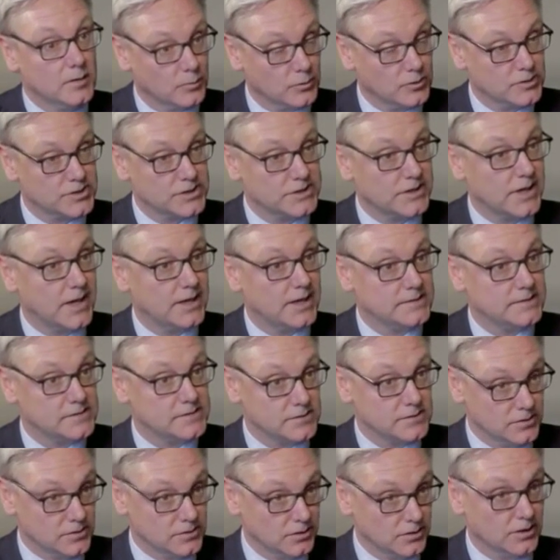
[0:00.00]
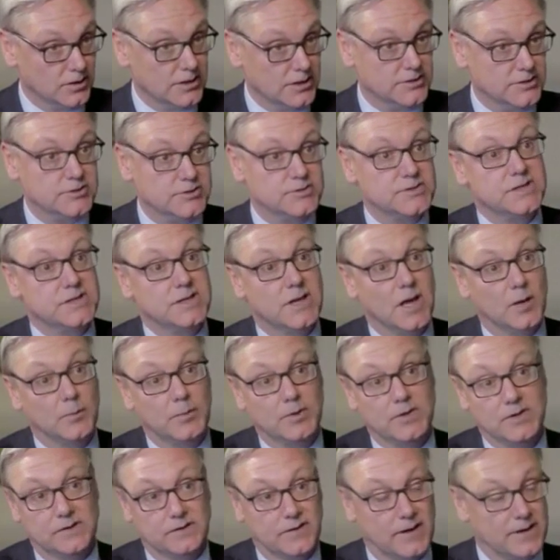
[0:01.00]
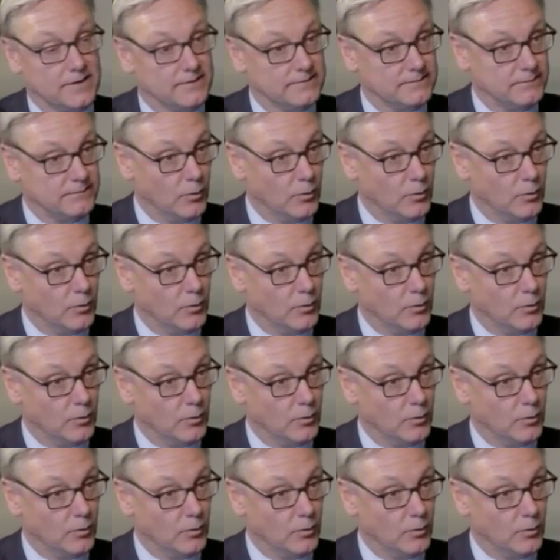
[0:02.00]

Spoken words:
merchandise goods. You see companies like